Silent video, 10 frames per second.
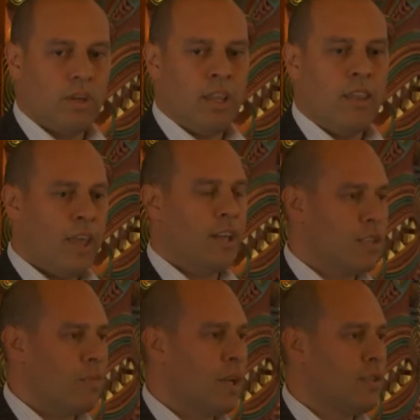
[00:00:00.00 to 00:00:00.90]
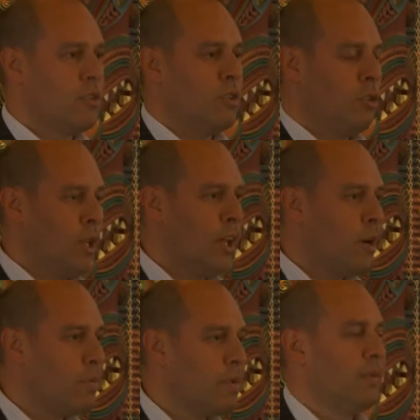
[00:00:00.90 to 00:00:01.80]
in that space, you need
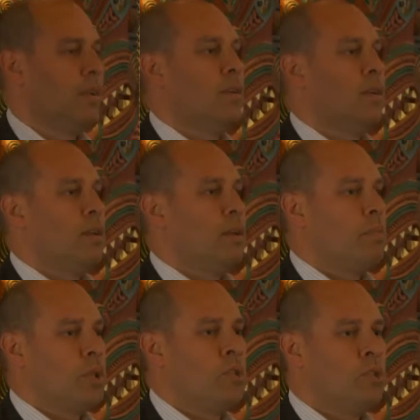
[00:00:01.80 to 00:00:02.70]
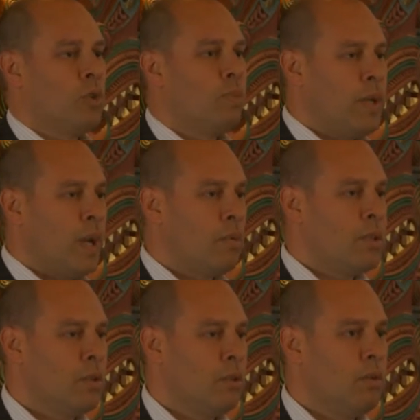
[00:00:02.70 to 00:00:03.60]
help, but you shouldn't be able
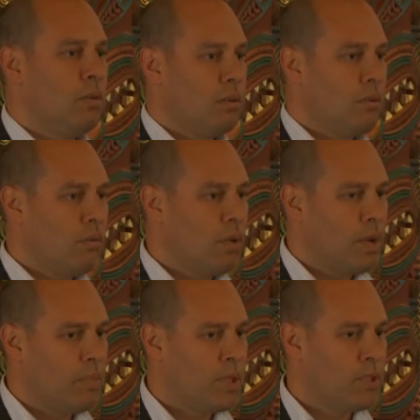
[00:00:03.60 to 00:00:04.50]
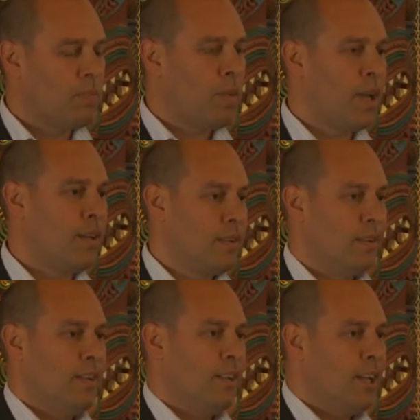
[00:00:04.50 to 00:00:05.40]
to participate
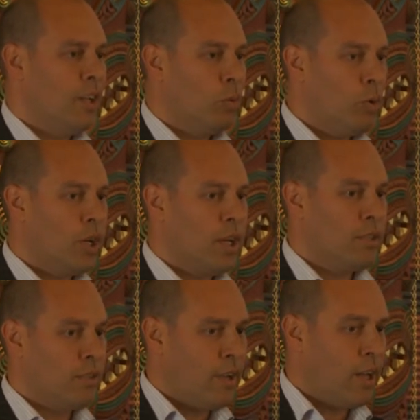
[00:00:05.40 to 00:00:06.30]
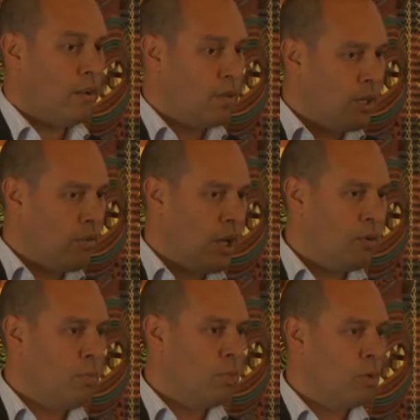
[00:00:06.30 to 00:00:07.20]
in the workings of our
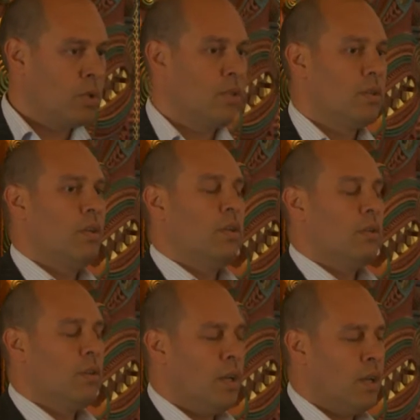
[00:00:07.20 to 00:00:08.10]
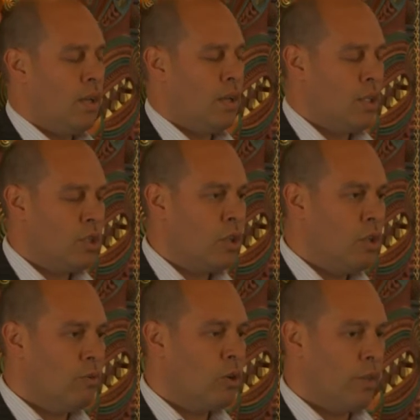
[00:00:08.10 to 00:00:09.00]
iwi boards until
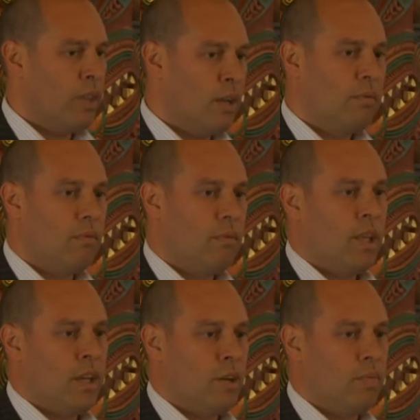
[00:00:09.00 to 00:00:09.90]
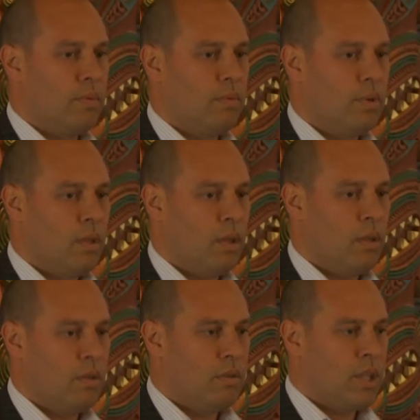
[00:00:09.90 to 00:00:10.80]
you've got that help.
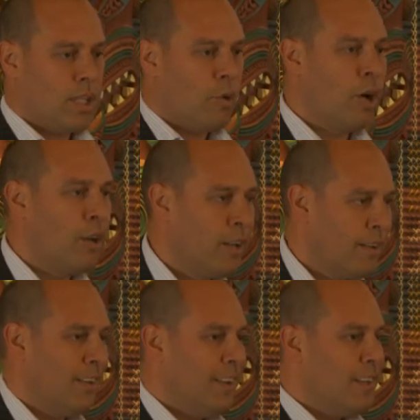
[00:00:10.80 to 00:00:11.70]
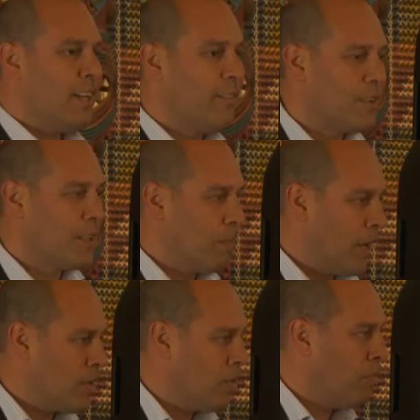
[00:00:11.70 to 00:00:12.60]
So that's my only
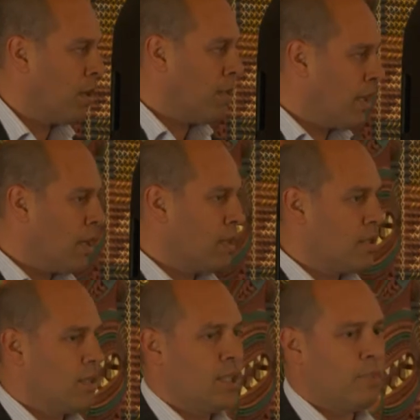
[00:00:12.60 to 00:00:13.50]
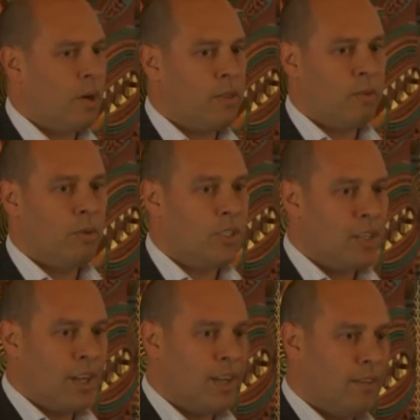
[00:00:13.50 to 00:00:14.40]
deficit-based one, but I think it's both a
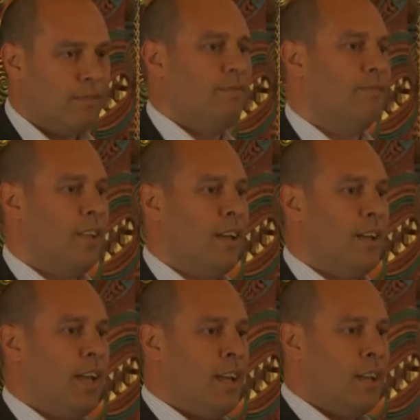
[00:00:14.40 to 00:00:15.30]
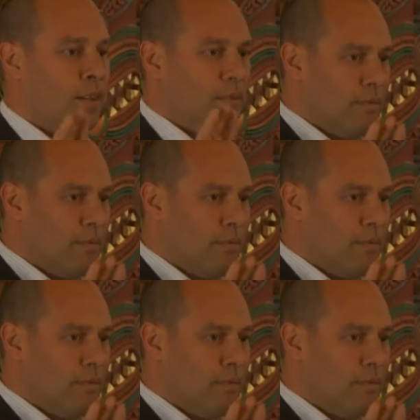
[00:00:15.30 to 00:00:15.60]
reaching out and a